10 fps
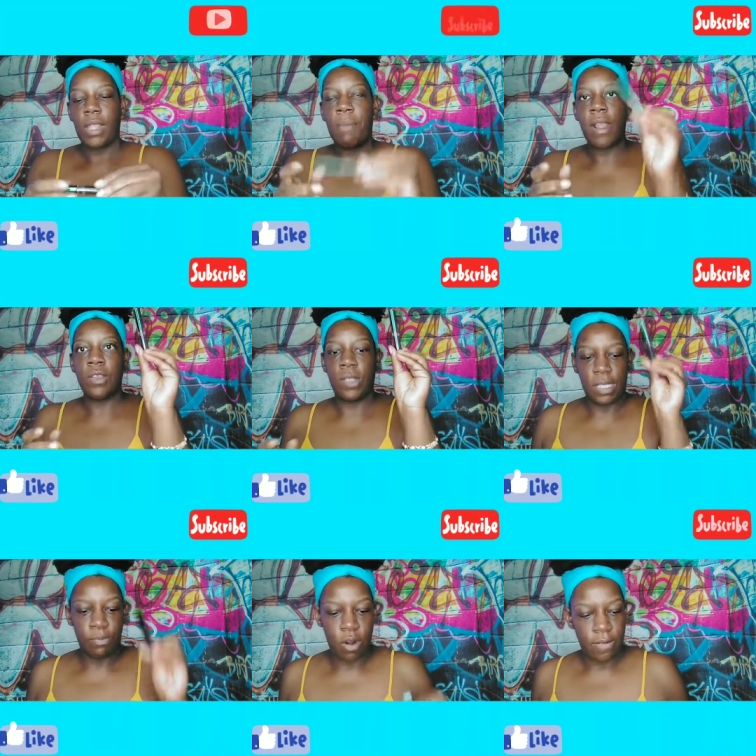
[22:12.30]
I'll probably use
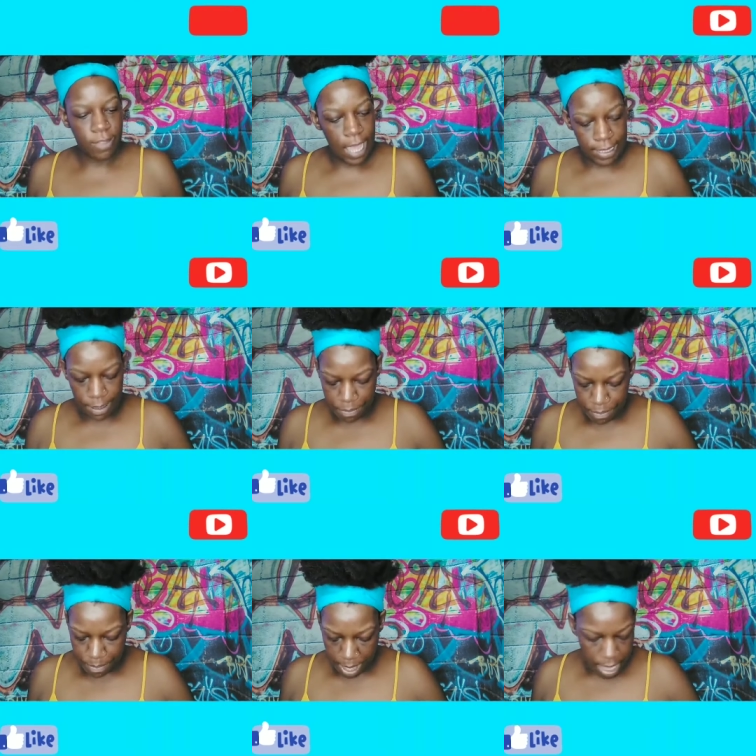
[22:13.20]
these more as, as a
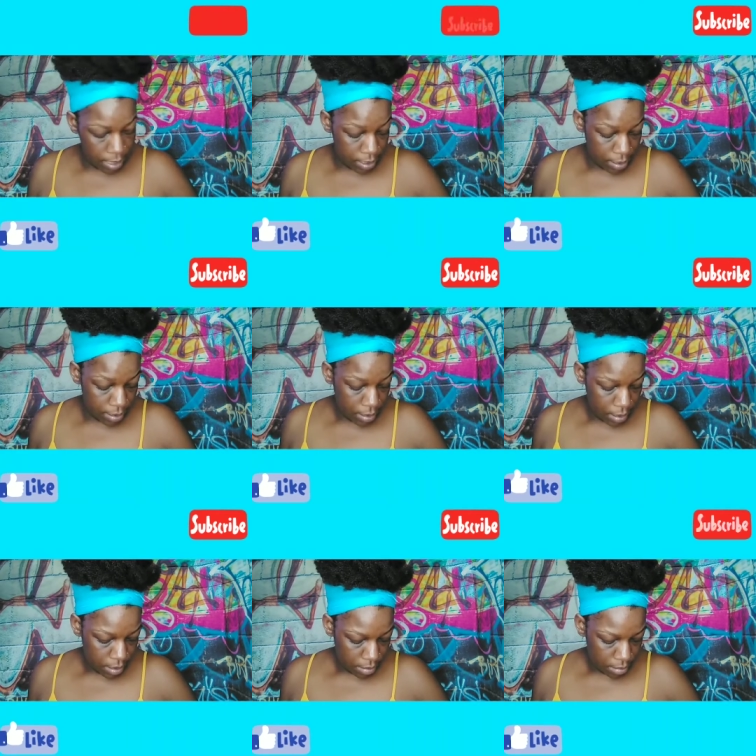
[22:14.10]
base.
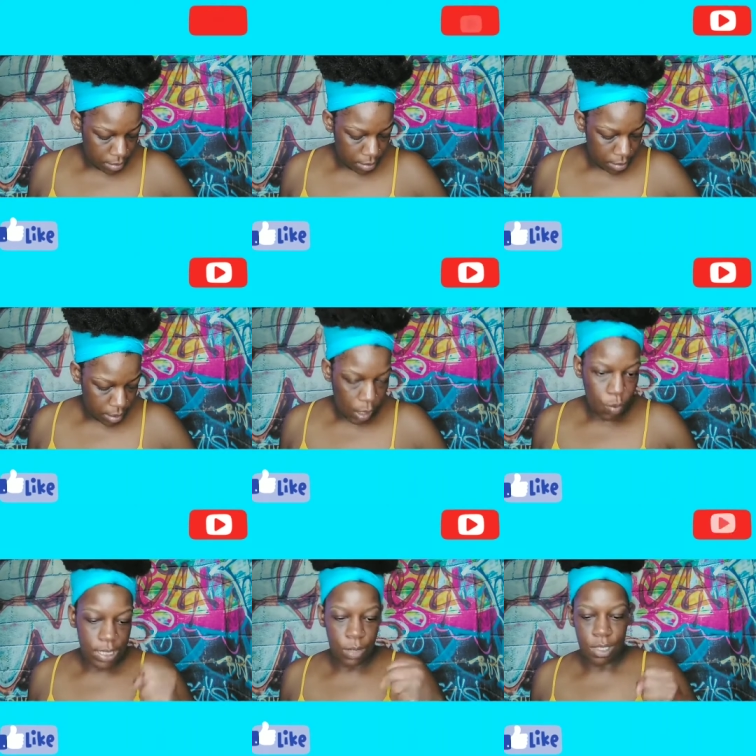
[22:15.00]

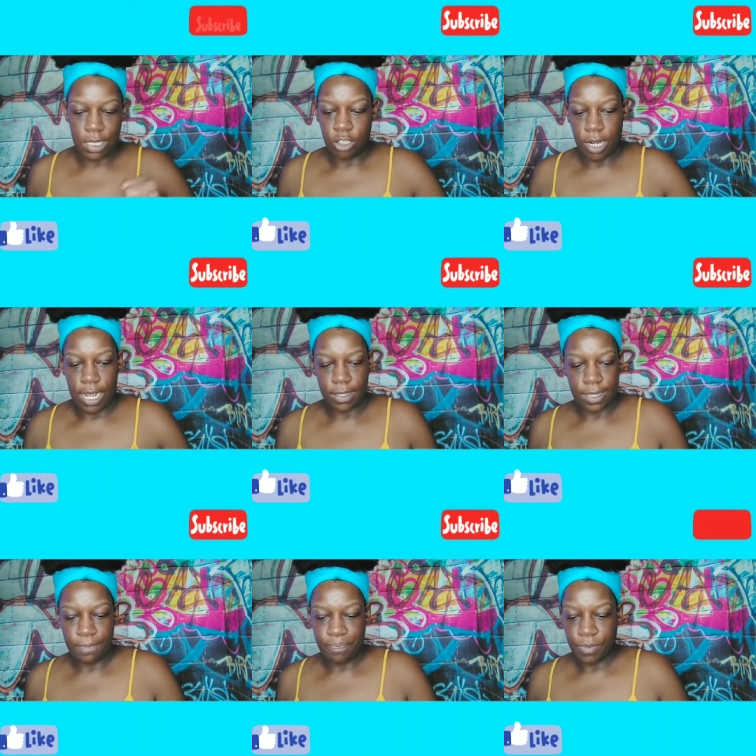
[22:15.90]
We'll see once they dry down some.